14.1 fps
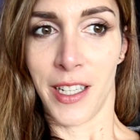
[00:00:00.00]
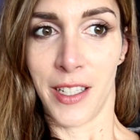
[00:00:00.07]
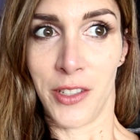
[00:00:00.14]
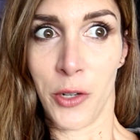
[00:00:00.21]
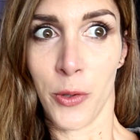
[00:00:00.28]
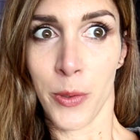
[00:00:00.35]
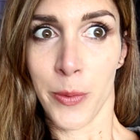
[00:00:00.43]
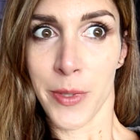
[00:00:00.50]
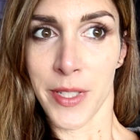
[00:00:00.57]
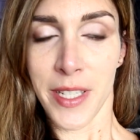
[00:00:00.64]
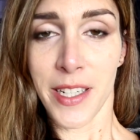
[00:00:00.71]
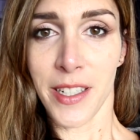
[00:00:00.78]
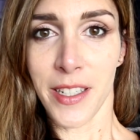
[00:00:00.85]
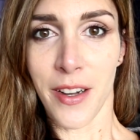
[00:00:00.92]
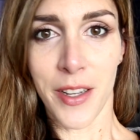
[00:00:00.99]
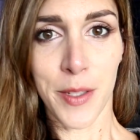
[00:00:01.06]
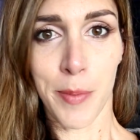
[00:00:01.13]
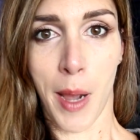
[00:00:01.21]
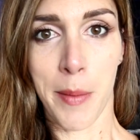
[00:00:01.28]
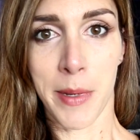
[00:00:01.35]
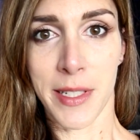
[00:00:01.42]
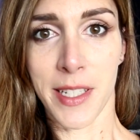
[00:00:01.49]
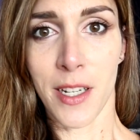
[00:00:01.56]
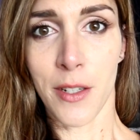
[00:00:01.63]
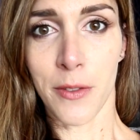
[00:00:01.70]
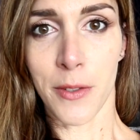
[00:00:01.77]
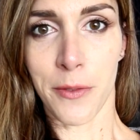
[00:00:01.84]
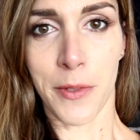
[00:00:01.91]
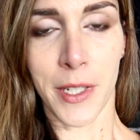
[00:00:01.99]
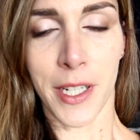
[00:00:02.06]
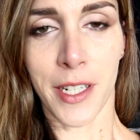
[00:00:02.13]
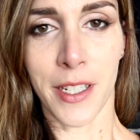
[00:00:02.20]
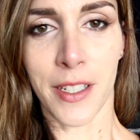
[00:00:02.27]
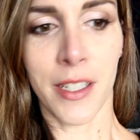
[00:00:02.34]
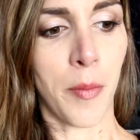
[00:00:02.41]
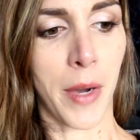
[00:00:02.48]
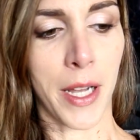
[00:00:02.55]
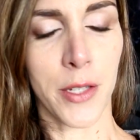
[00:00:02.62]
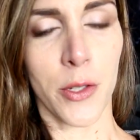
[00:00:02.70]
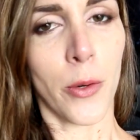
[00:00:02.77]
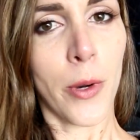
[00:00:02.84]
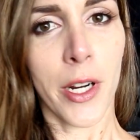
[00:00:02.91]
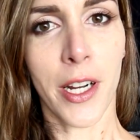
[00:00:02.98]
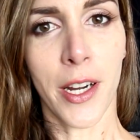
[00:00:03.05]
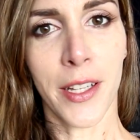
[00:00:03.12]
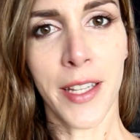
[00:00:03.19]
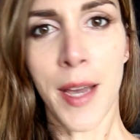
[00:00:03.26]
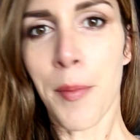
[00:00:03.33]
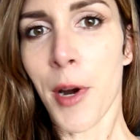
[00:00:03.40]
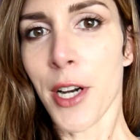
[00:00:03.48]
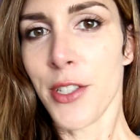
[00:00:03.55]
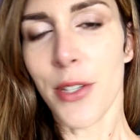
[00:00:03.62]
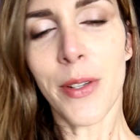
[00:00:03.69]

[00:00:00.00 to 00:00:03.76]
And no one was here, I was by myself. I figured, might as well work on the MR2